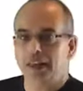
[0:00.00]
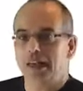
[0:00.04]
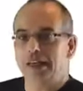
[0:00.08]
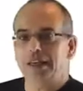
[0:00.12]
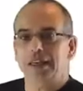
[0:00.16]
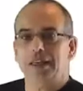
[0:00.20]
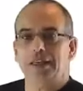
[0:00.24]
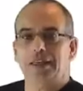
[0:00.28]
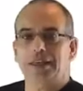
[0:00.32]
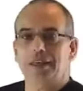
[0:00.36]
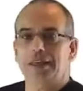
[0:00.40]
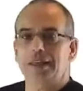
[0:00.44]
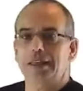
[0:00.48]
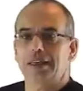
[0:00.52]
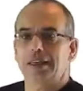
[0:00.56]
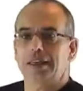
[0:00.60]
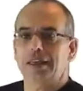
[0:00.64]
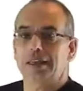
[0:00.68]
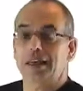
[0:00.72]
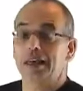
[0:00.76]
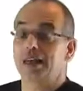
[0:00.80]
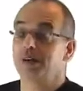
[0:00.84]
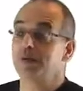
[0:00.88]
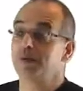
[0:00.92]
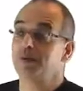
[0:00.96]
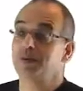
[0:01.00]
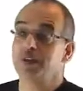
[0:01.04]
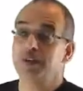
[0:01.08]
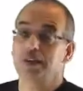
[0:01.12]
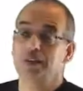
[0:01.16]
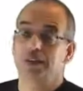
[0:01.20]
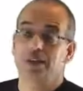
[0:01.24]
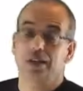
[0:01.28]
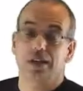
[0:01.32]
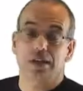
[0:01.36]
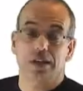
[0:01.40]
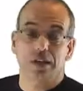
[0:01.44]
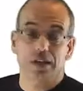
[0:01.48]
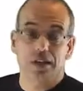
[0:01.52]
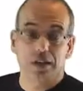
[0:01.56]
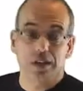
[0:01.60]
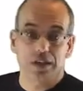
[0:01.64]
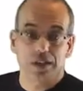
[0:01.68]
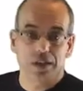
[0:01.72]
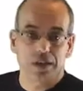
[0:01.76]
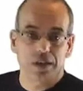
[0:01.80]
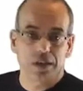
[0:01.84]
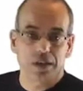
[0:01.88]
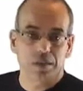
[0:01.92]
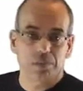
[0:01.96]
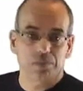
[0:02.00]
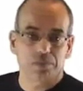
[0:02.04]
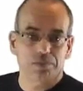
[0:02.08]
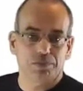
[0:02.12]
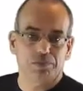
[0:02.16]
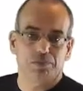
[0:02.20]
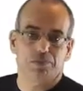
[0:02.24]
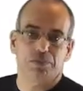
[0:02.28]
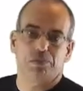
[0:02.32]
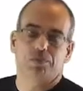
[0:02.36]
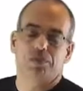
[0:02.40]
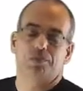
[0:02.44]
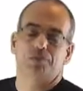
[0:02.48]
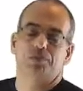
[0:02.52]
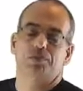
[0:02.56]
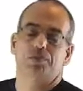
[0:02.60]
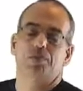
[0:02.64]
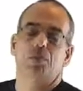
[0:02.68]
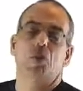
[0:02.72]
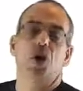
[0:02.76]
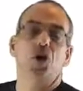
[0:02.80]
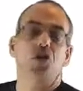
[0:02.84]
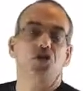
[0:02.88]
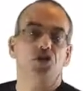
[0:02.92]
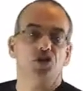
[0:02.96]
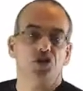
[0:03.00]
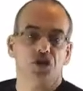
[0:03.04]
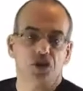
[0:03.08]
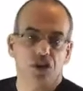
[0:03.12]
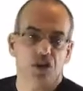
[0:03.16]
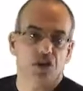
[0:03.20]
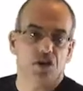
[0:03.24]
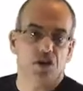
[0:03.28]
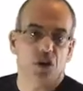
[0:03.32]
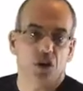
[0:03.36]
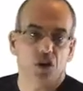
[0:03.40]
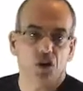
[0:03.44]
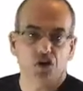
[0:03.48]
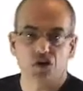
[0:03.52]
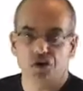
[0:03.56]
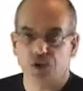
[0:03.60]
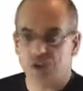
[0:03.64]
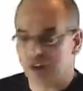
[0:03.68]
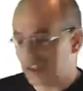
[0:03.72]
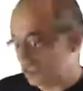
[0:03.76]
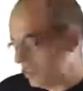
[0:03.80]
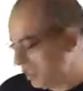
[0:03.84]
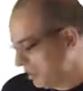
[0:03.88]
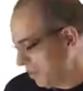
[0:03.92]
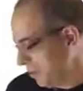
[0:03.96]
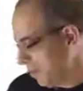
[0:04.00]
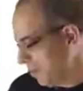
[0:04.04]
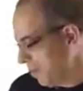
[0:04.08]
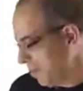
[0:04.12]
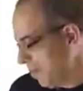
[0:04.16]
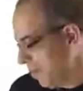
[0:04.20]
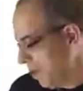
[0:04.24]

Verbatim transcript: uh, and with uh, uh modern technologies,